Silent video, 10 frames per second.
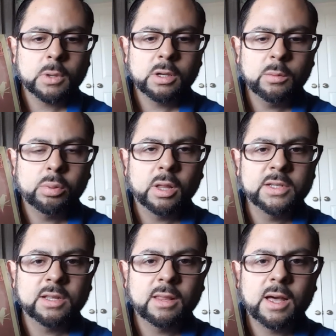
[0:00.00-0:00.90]
He
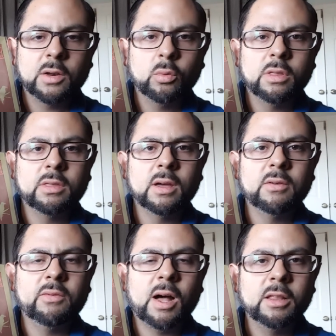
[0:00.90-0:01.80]
plays a lot with
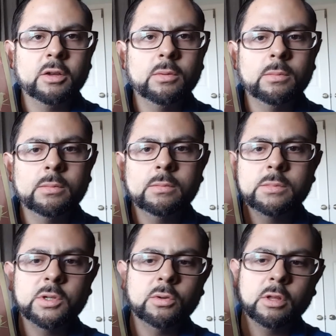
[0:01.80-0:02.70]
volume,
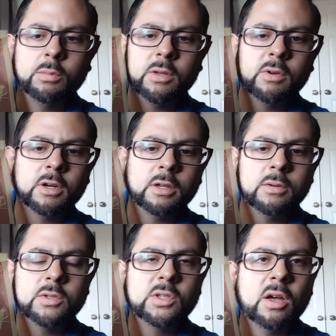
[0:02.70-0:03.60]
so there'll be
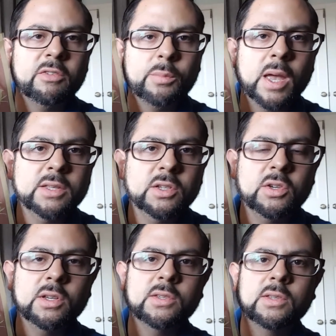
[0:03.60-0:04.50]
very soft
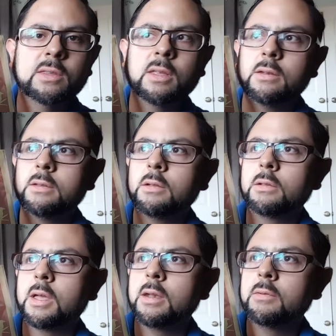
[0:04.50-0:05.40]
passages, and then
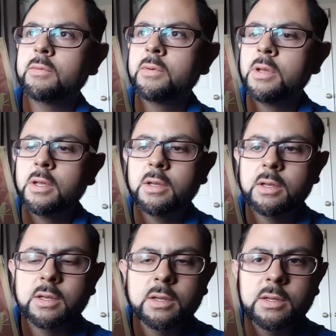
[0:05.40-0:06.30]
he'll kind of
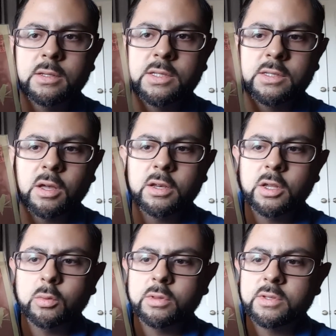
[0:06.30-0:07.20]
stun
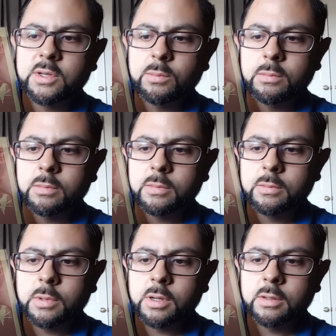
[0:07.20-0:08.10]
you with some
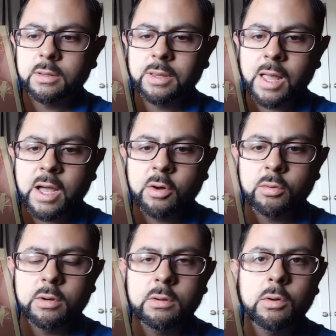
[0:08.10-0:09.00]

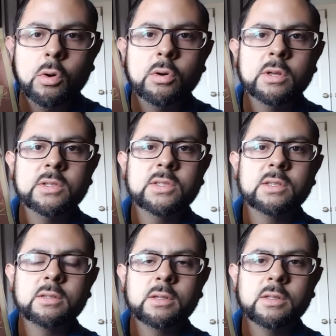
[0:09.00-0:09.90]
loud
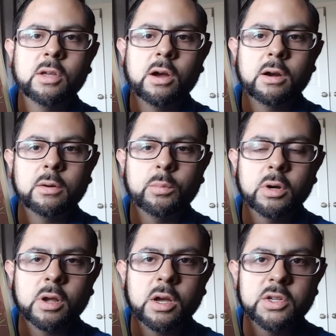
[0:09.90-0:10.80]
noise, guitar and
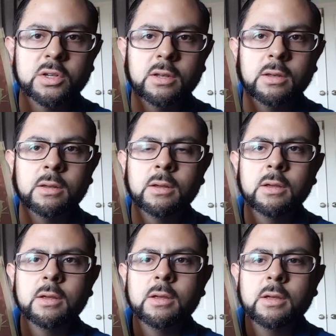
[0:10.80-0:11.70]
percussion.
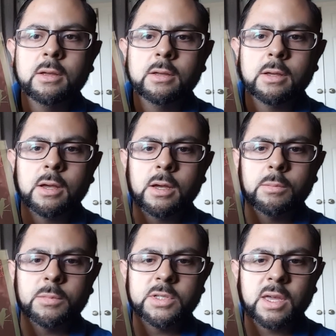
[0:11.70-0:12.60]

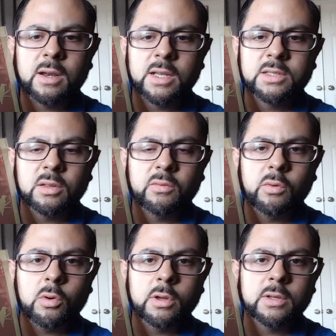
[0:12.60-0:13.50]
He's got an excellent
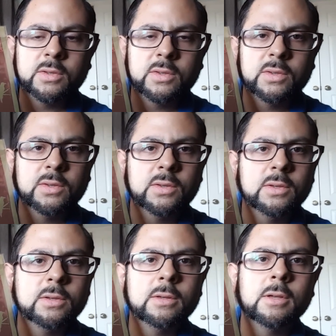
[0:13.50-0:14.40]

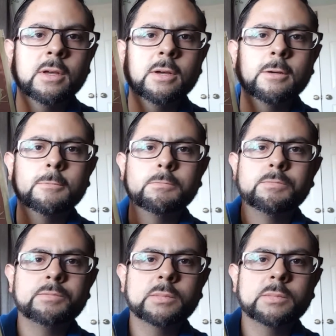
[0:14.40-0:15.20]
voice, an